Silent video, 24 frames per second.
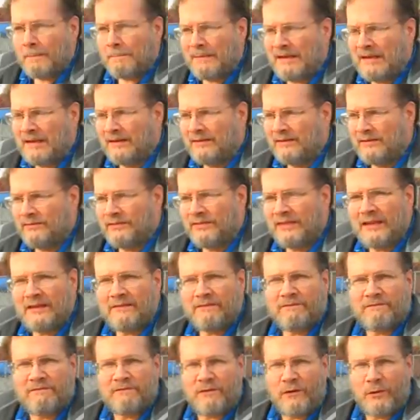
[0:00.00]
Because if they
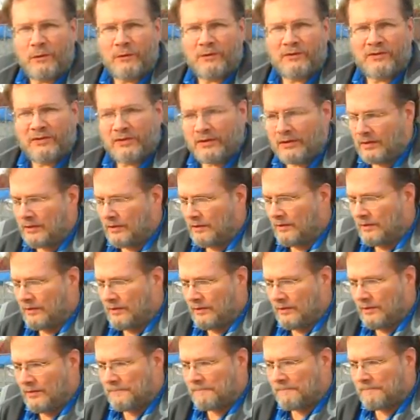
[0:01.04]
vote,
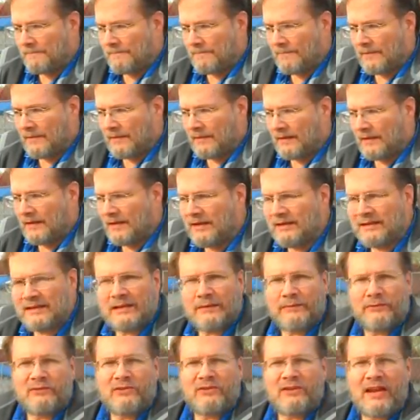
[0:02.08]
it
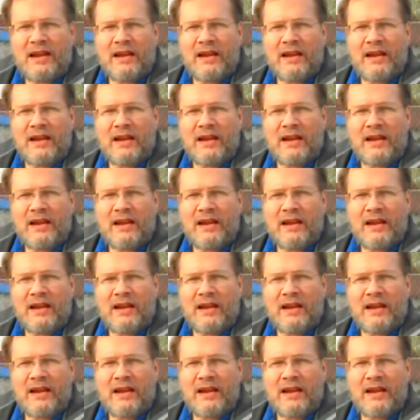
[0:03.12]
gives